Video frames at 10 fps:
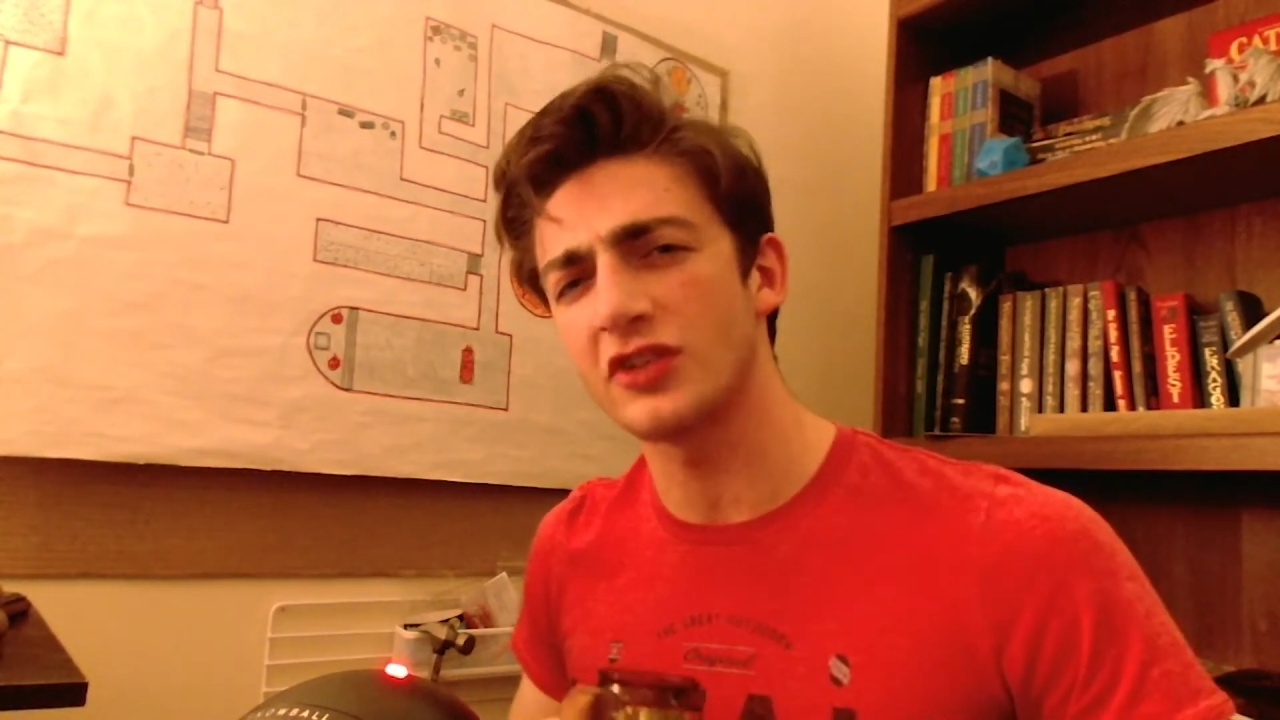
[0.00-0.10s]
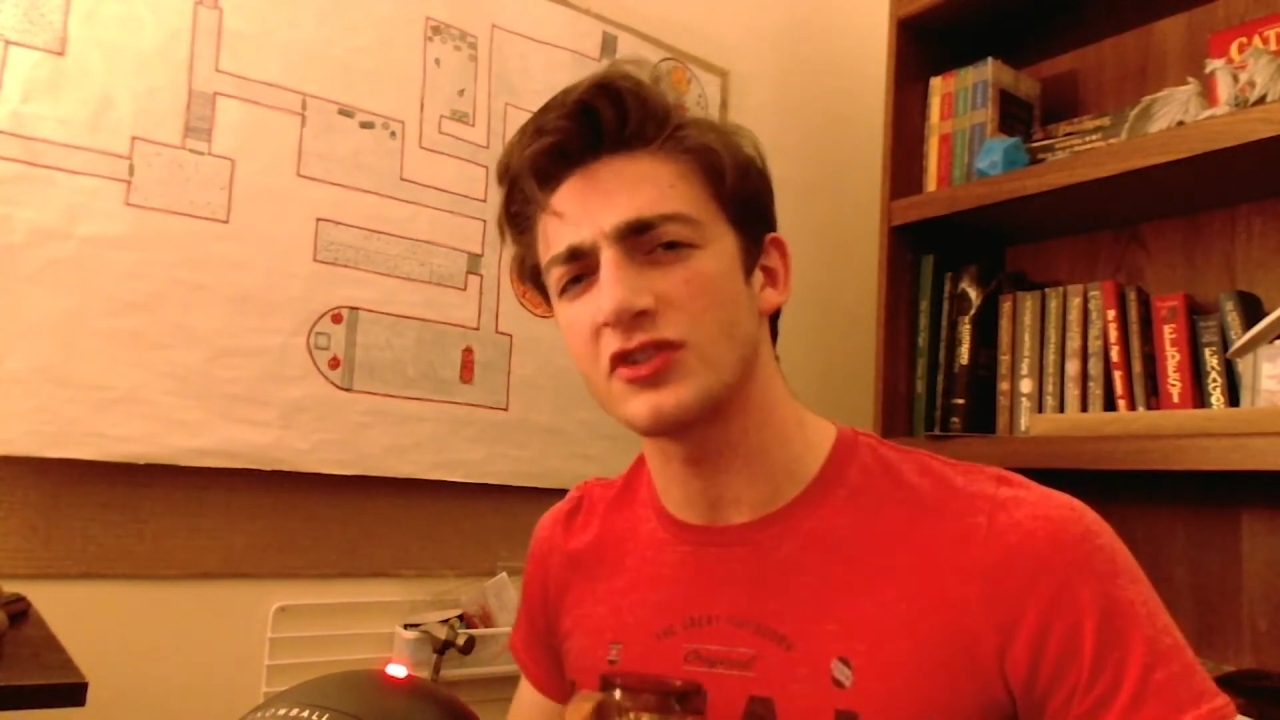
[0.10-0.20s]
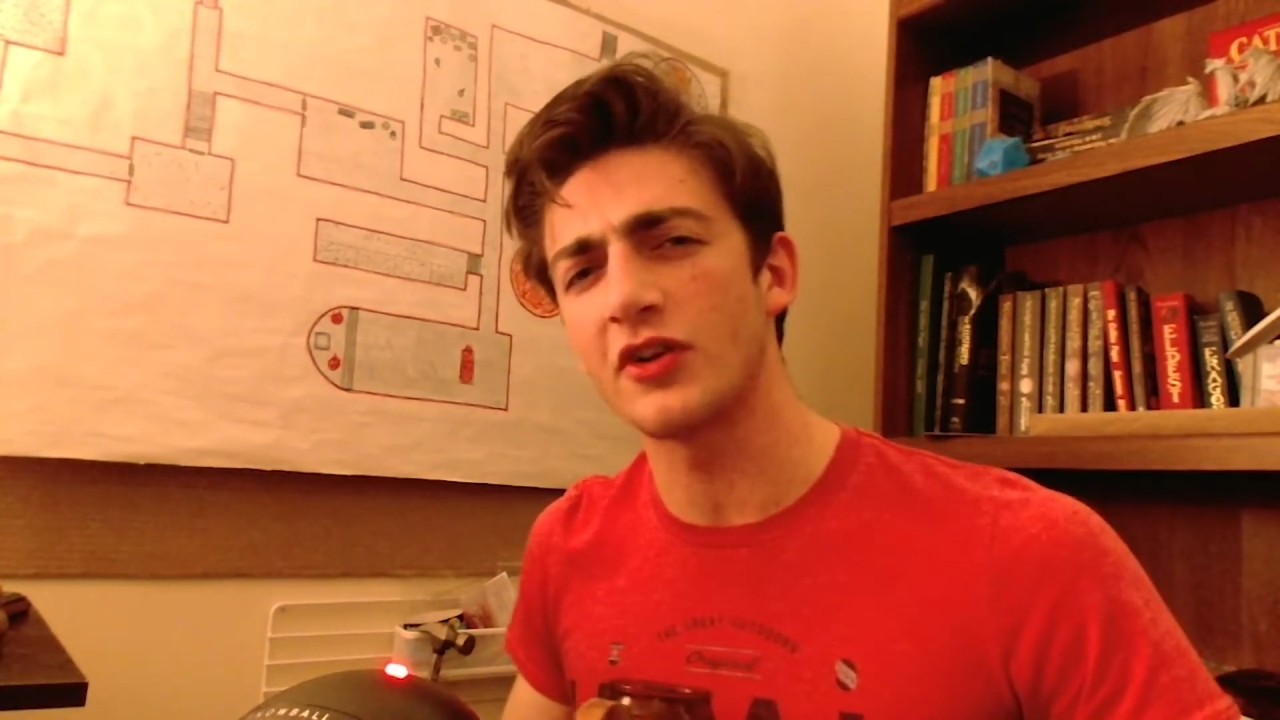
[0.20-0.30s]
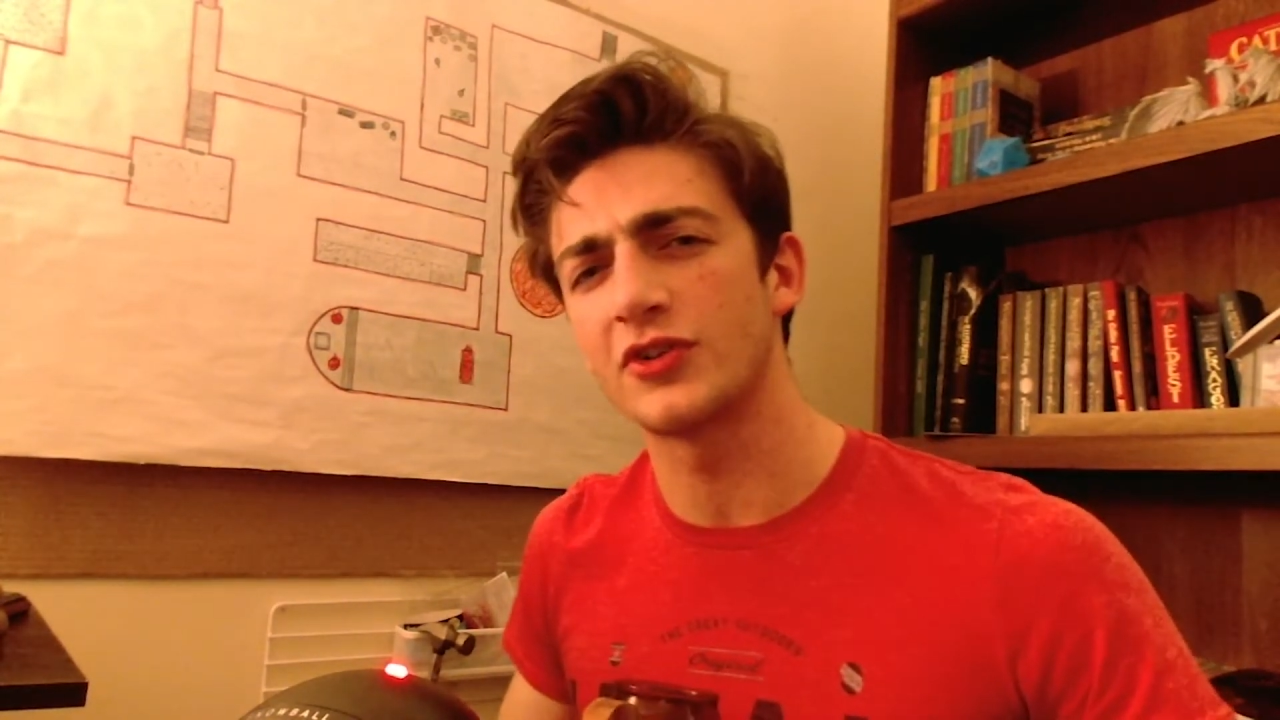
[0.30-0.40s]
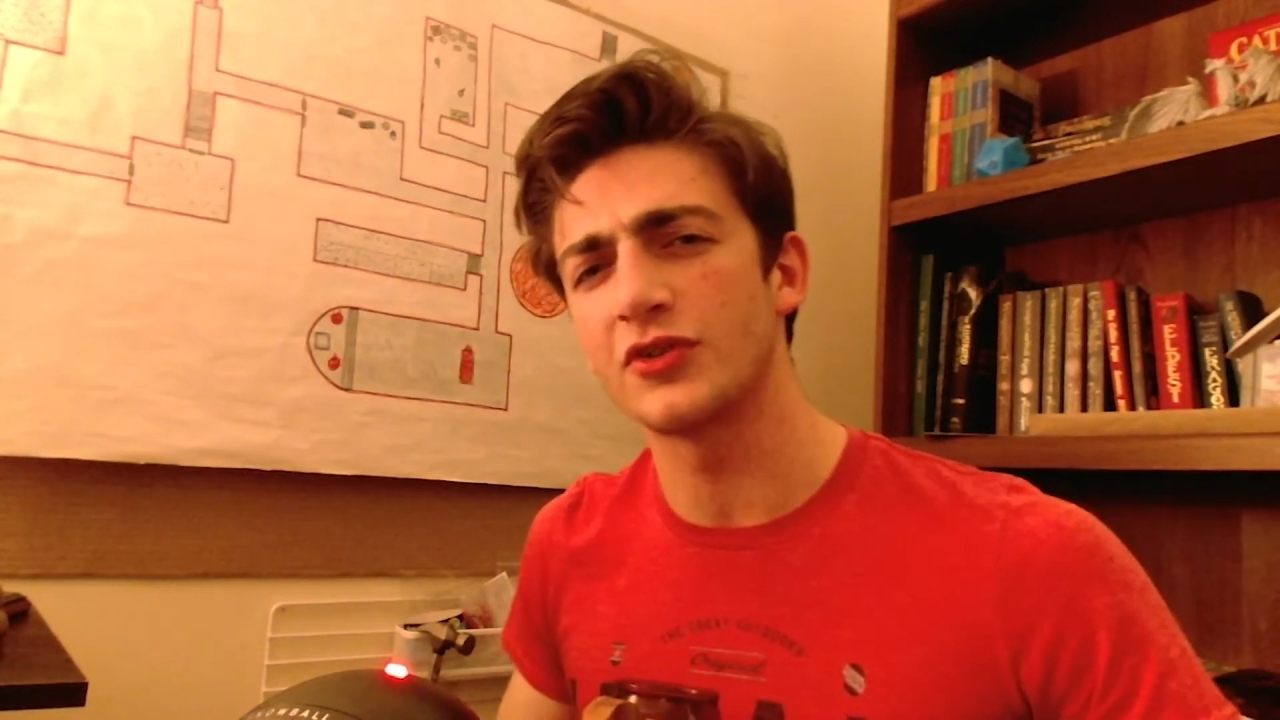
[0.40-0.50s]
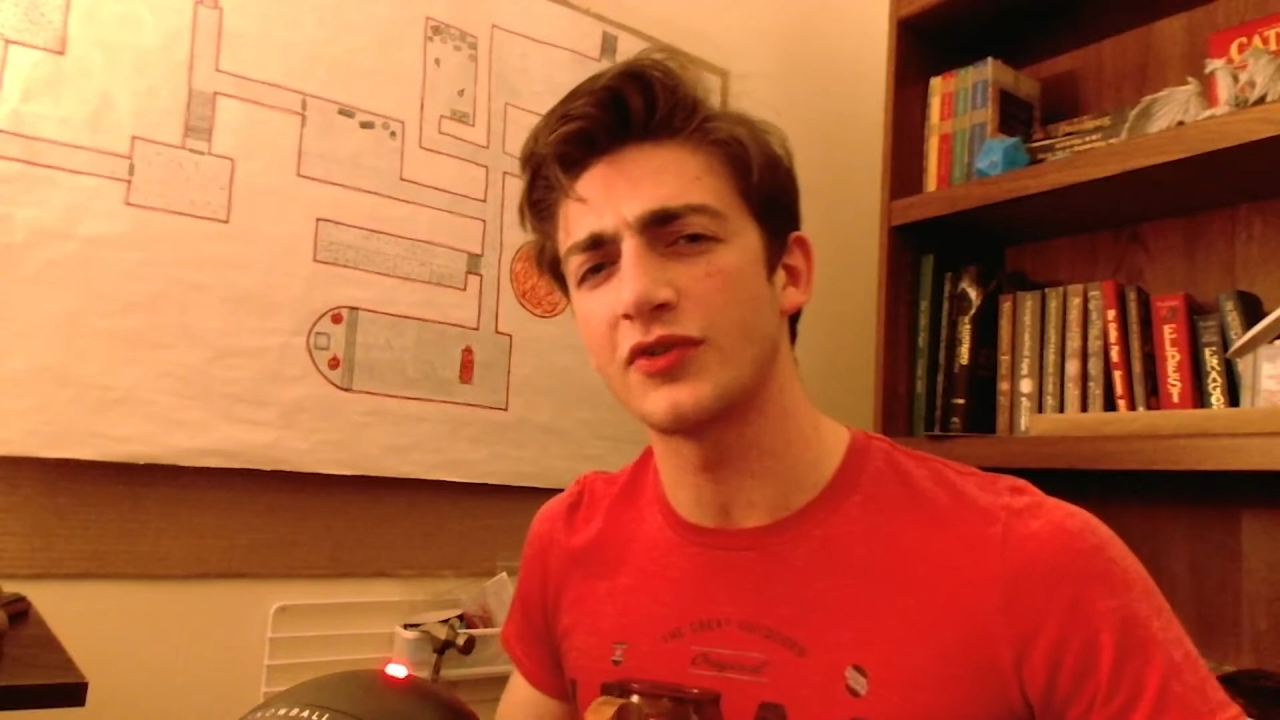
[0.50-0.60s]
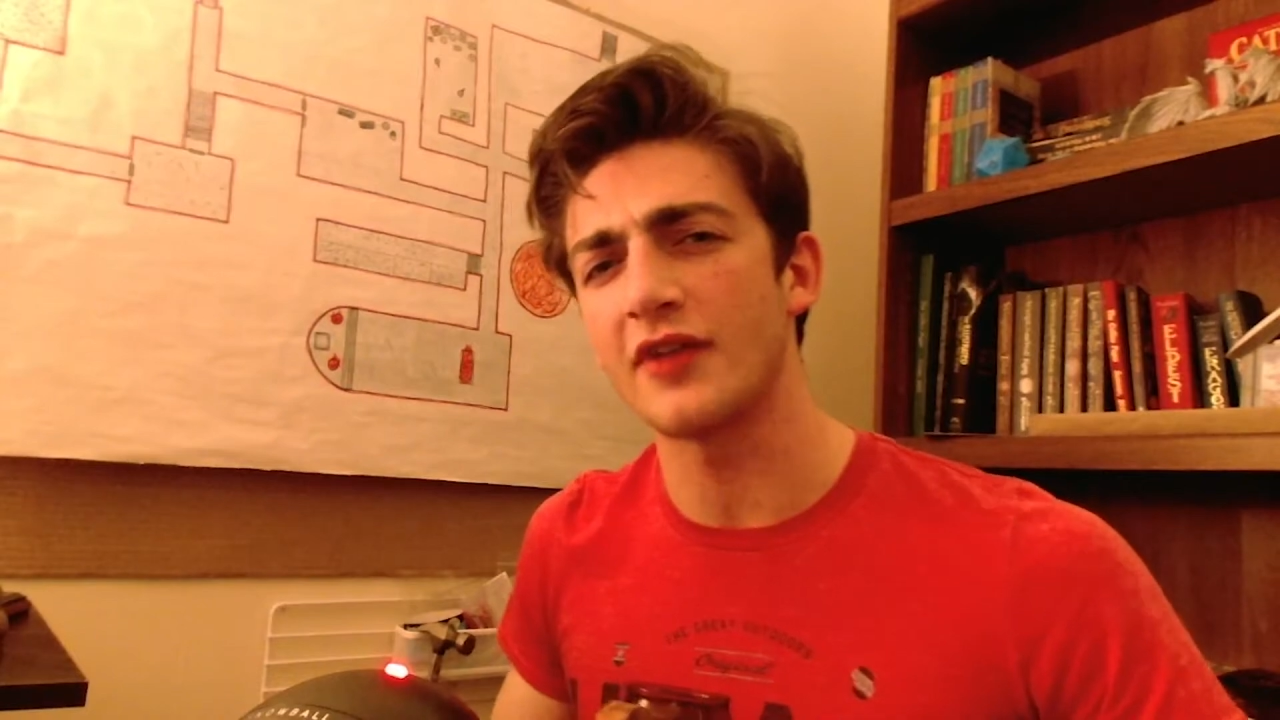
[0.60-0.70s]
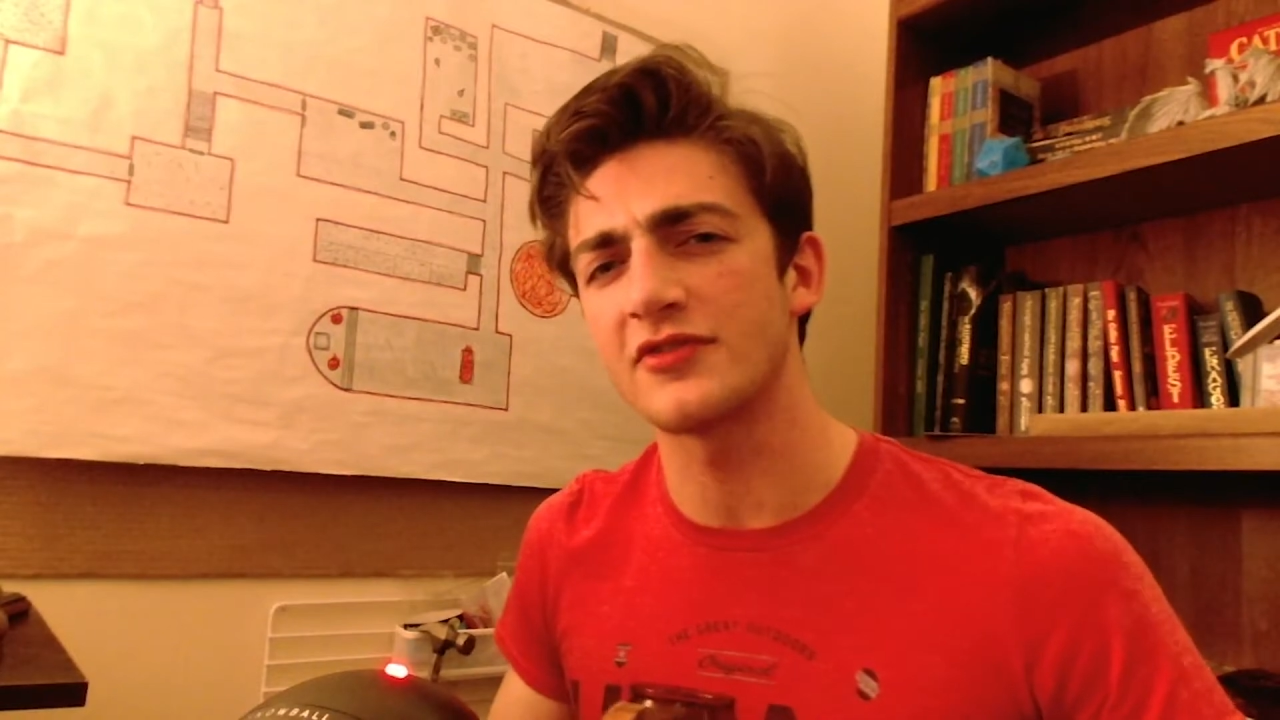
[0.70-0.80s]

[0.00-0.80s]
under 2,000